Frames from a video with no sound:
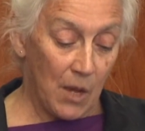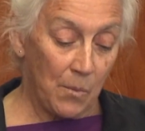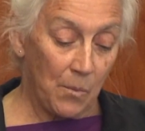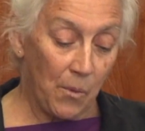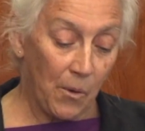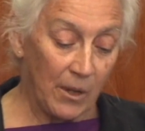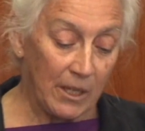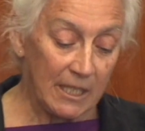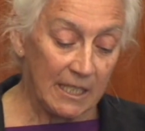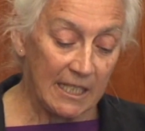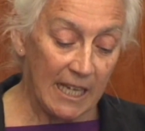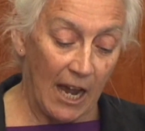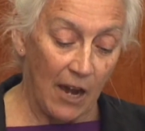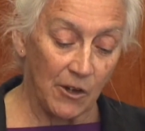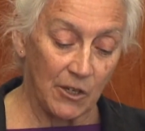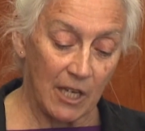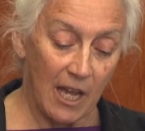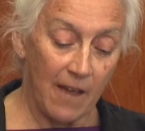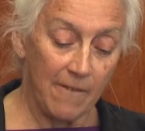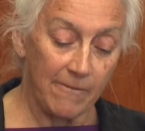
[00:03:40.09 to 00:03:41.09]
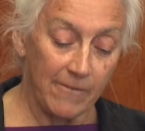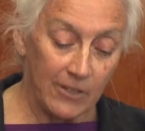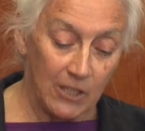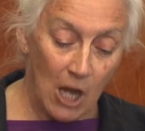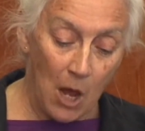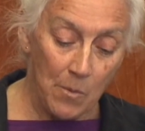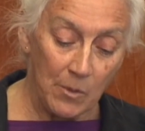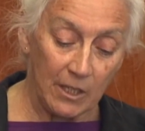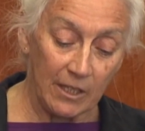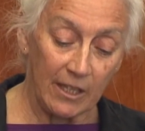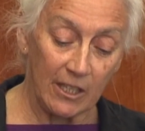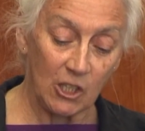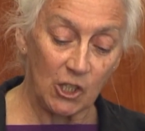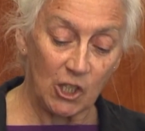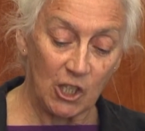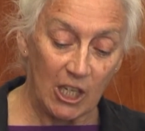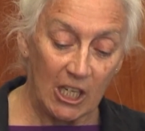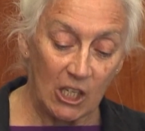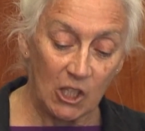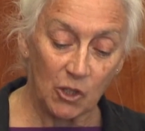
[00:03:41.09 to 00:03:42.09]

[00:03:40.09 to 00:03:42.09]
pointed out a phenomenon that she